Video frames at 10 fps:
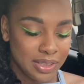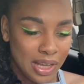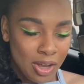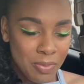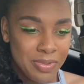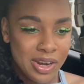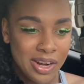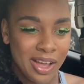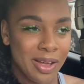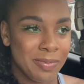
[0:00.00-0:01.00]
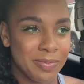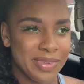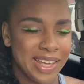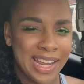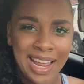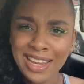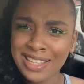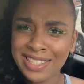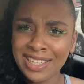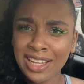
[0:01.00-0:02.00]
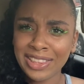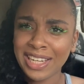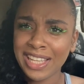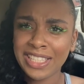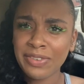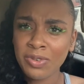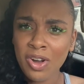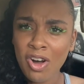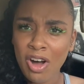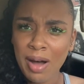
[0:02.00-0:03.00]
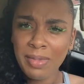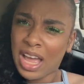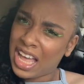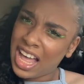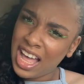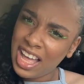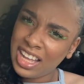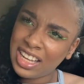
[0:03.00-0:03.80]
I opened it up, and I didn't see nothing I did wrong. I'm like, huh?